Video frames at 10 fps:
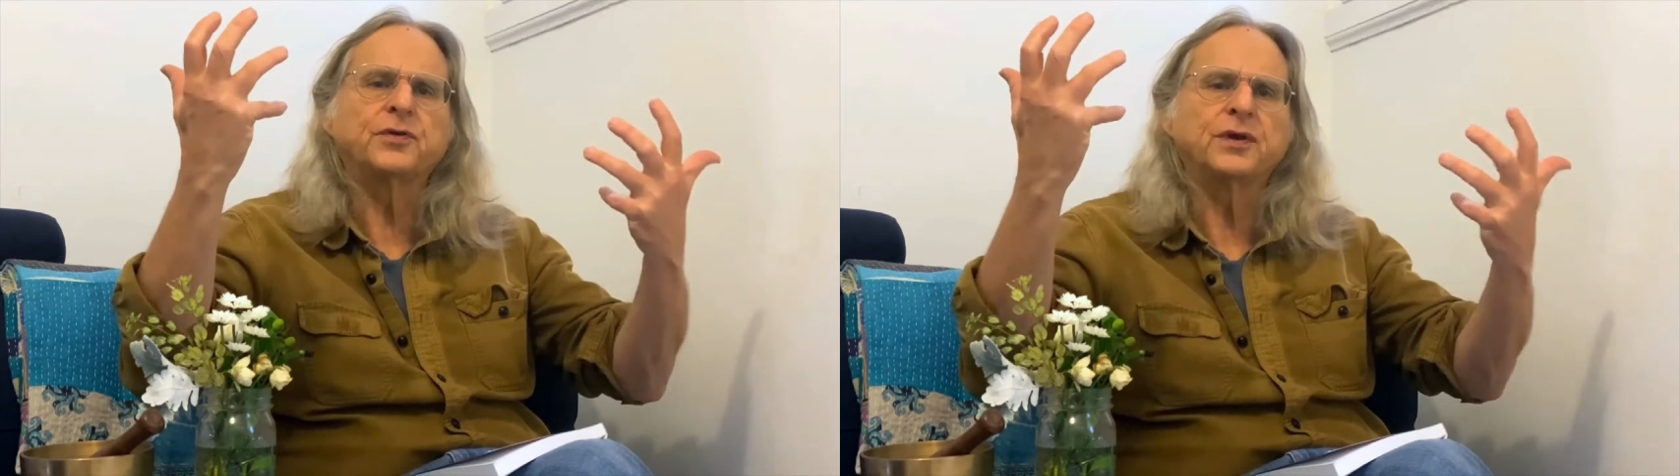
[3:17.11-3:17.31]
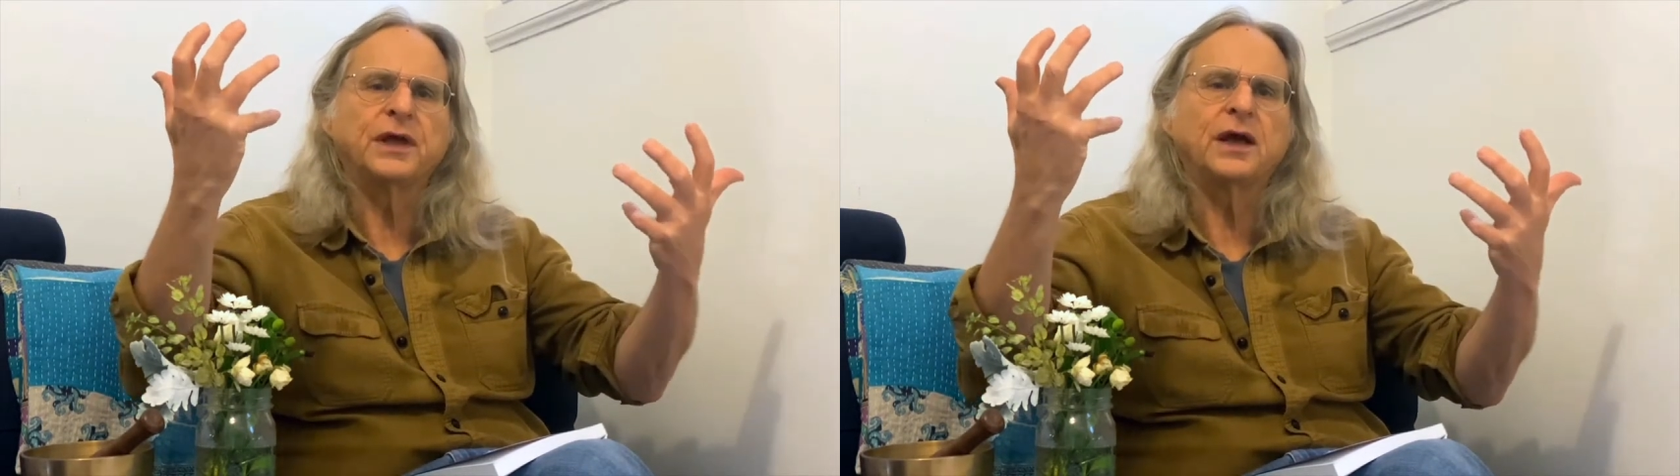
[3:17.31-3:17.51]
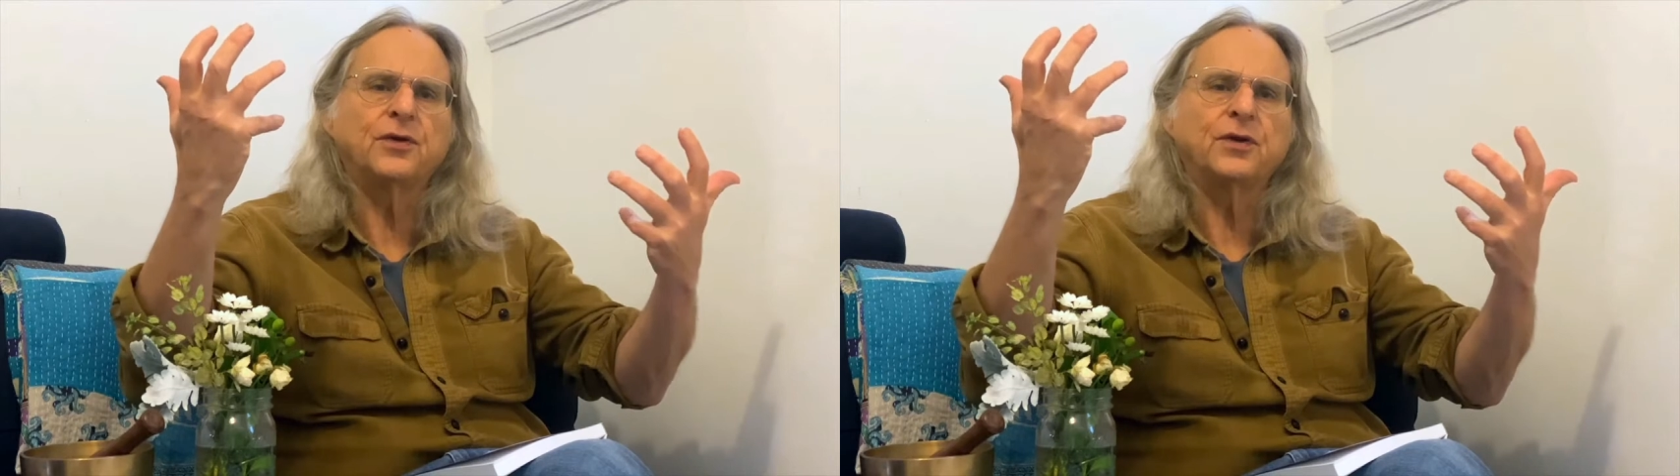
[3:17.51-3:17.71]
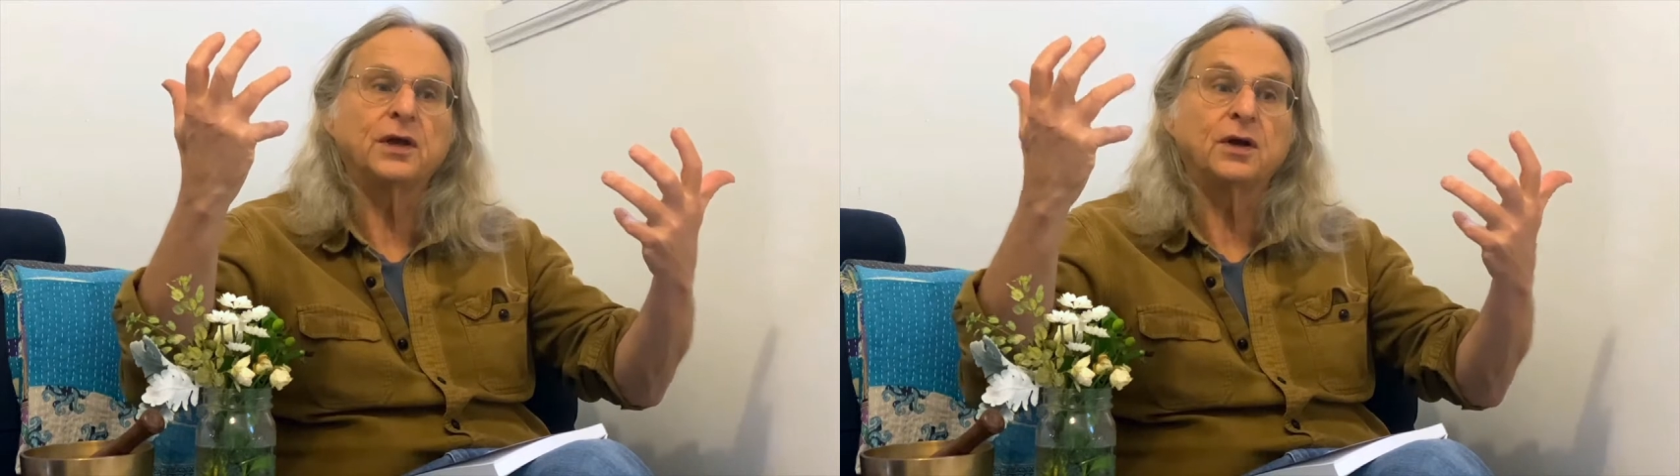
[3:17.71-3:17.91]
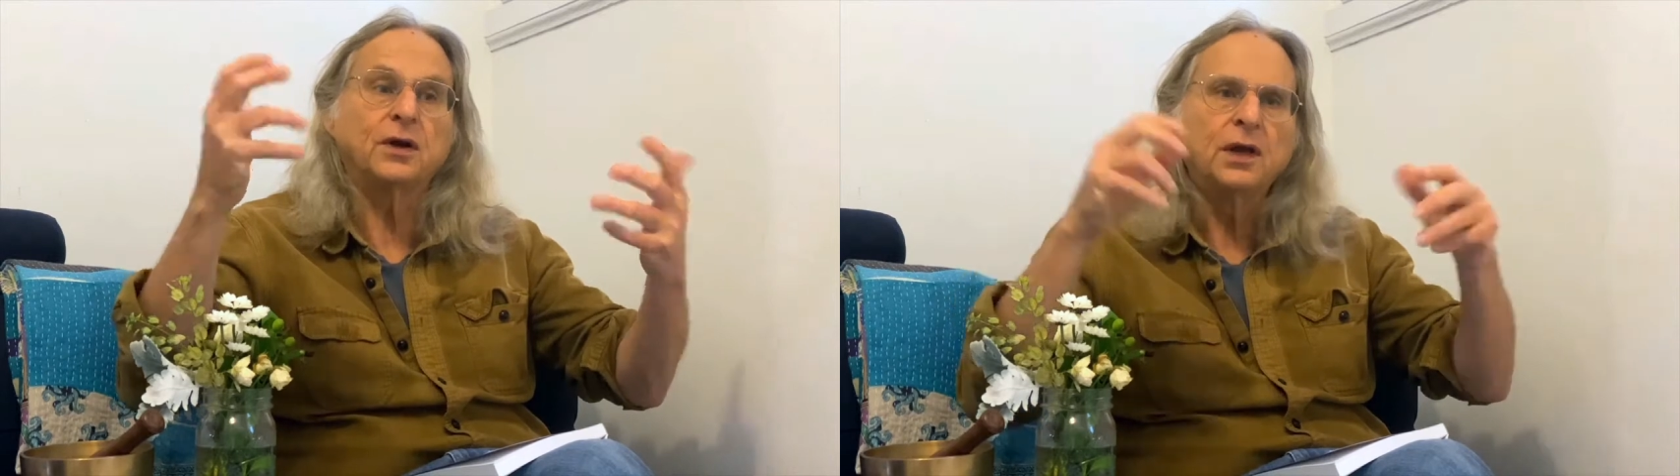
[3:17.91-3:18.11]
all
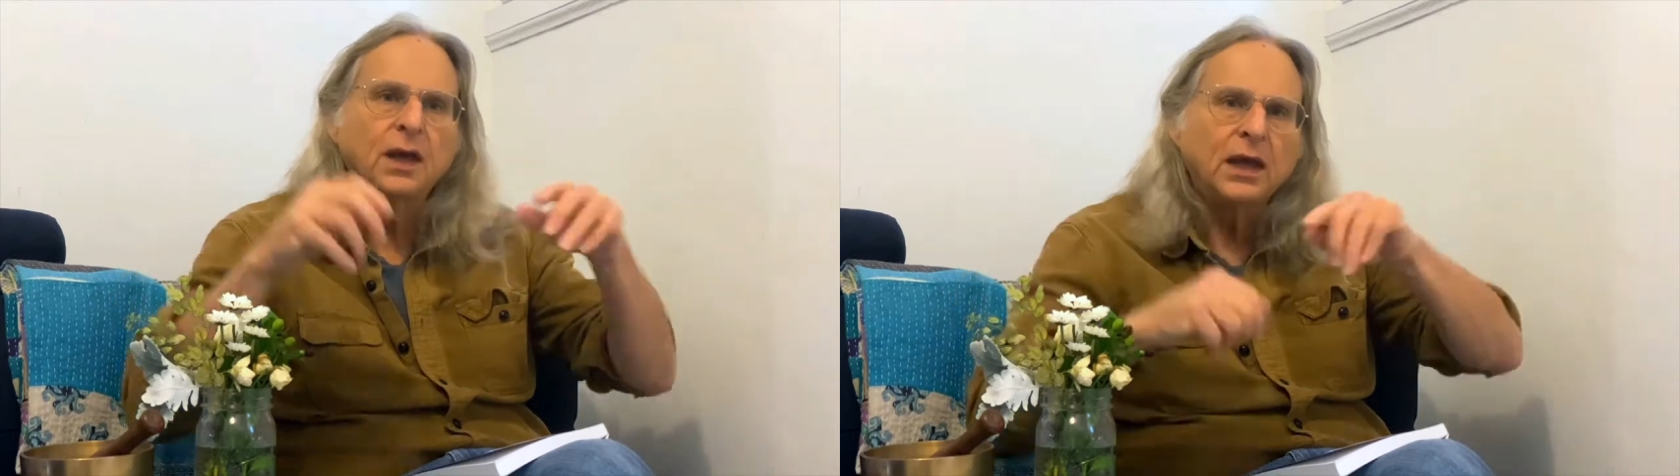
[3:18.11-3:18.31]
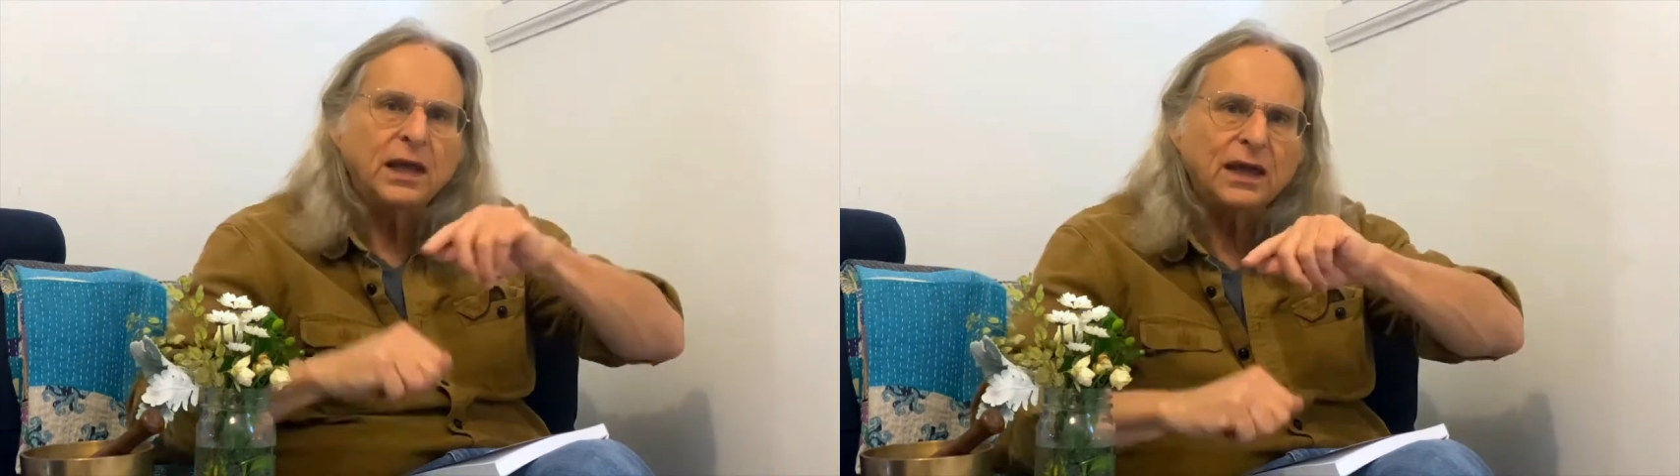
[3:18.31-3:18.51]
together here.